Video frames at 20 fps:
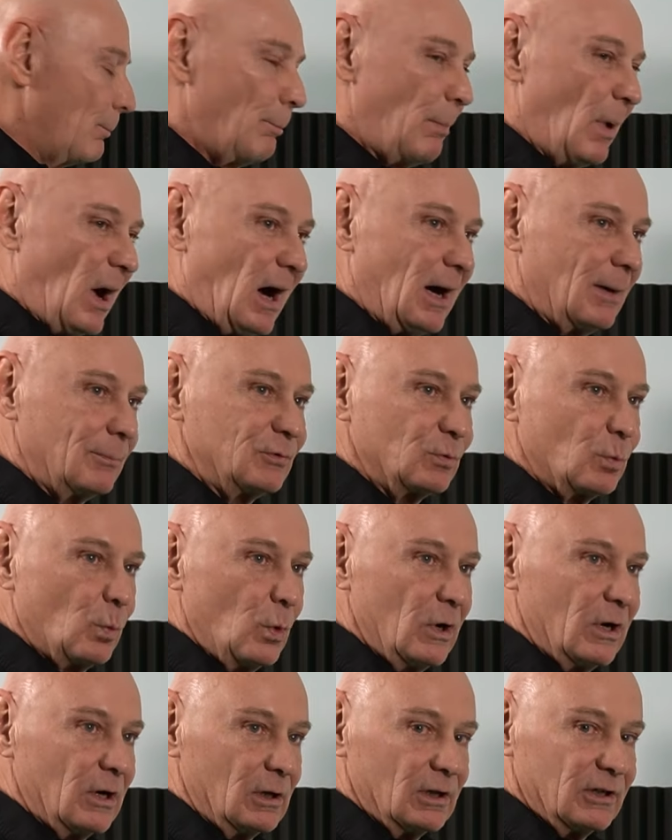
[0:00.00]
Bob's
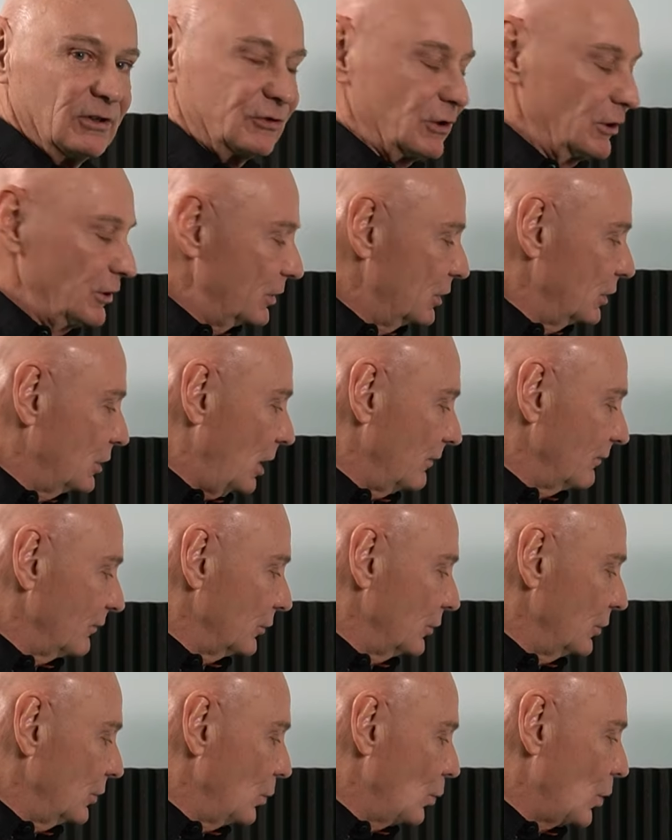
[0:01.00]
will is going to
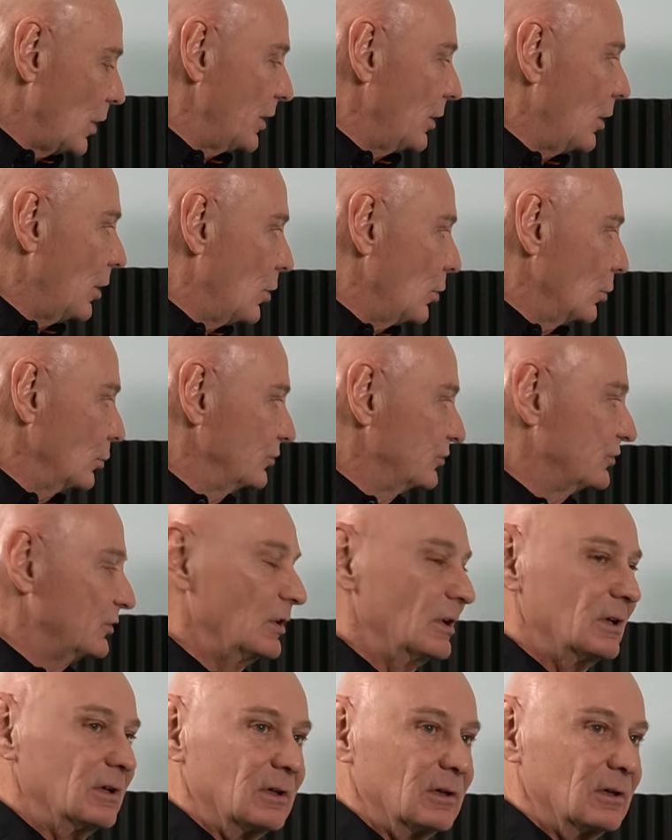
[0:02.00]
govern what owns